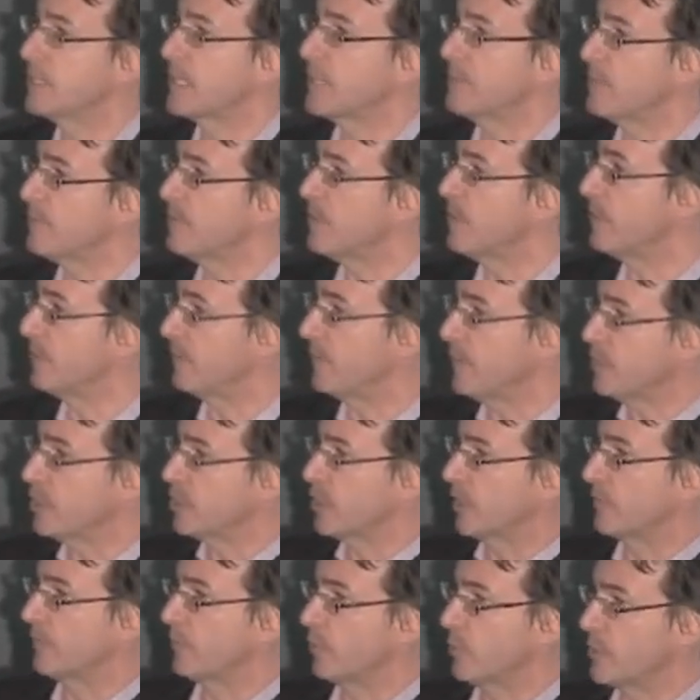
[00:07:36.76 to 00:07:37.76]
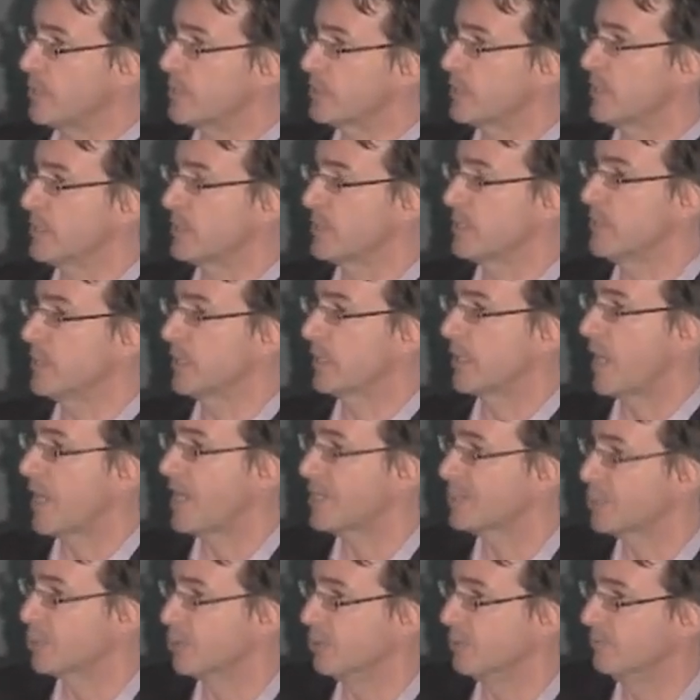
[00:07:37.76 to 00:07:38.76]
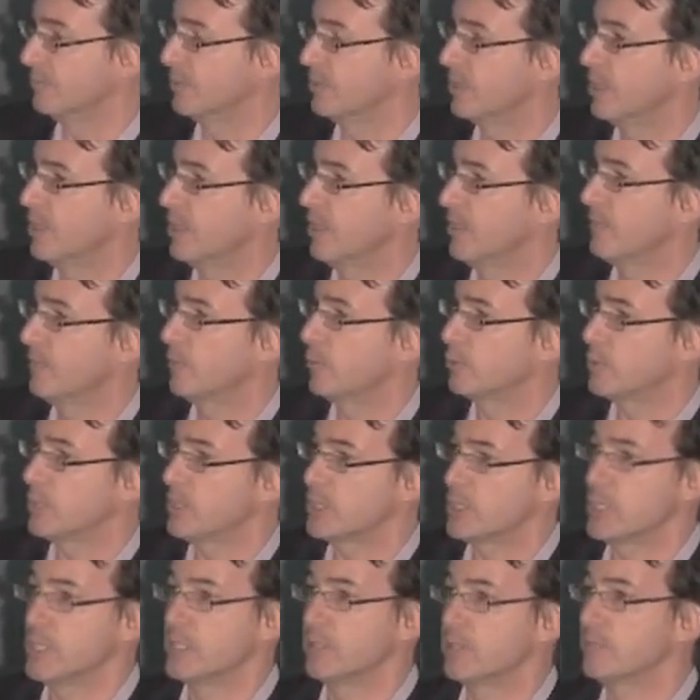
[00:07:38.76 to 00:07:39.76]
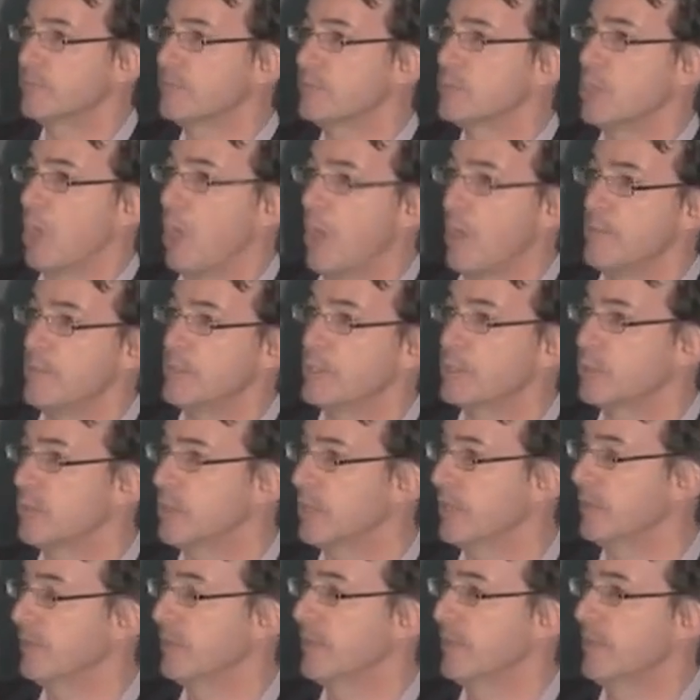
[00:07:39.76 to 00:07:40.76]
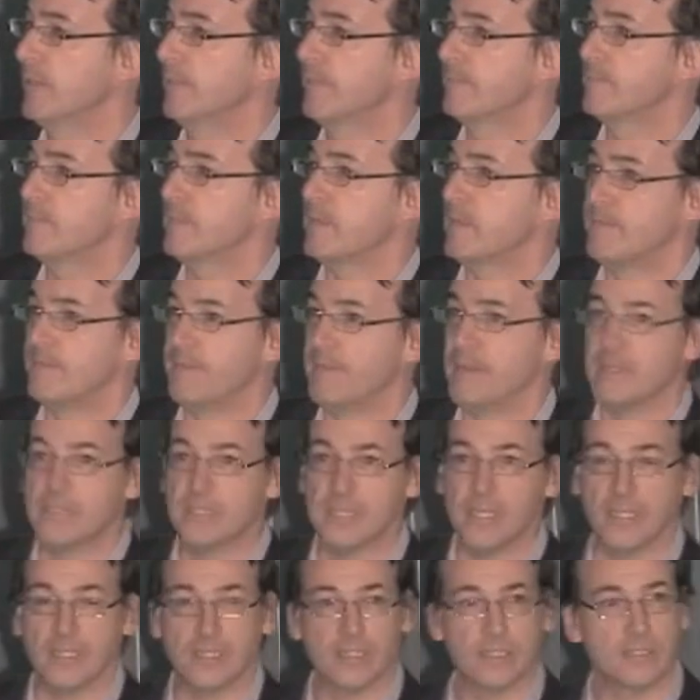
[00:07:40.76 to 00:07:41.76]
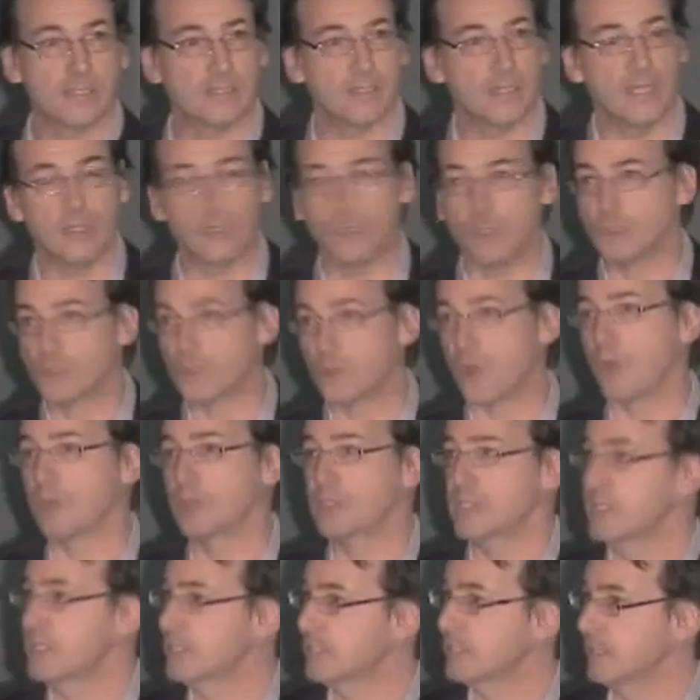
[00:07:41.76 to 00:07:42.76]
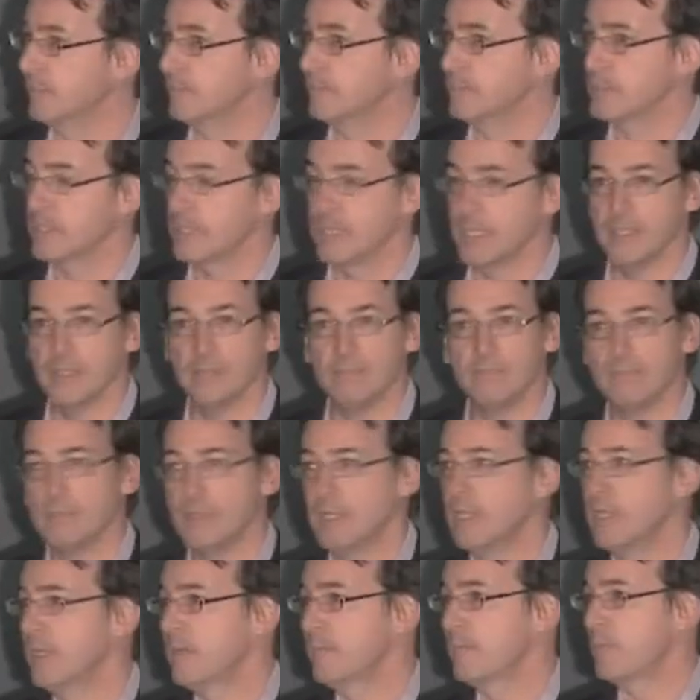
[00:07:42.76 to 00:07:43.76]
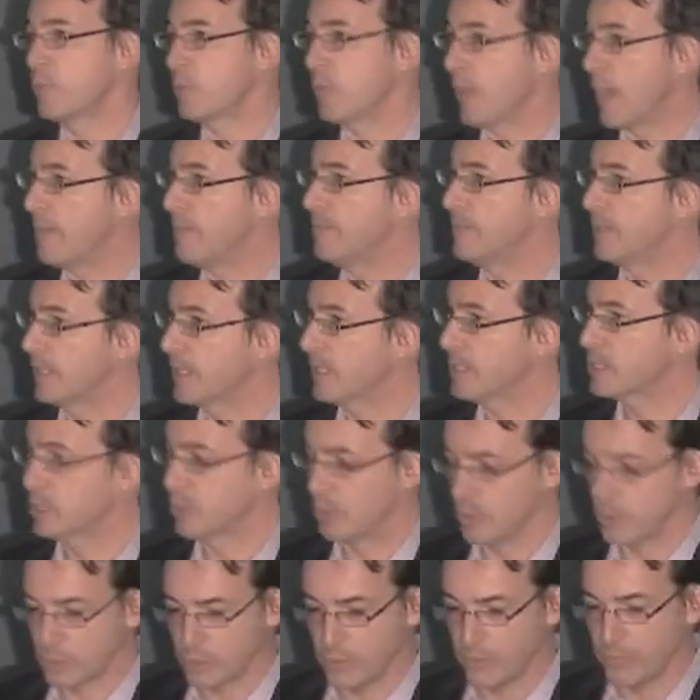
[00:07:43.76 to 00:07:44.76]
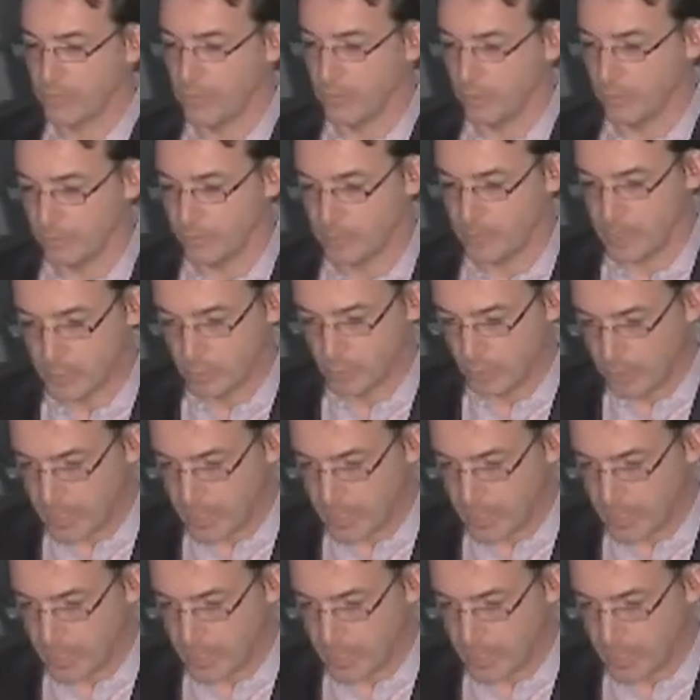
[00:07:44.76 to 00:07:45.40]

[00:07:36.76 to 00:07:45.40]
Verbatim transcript: And this can be beneficial, for instance, in the classroom for teaching geometry and physics and control systems and programming and so on and so forth.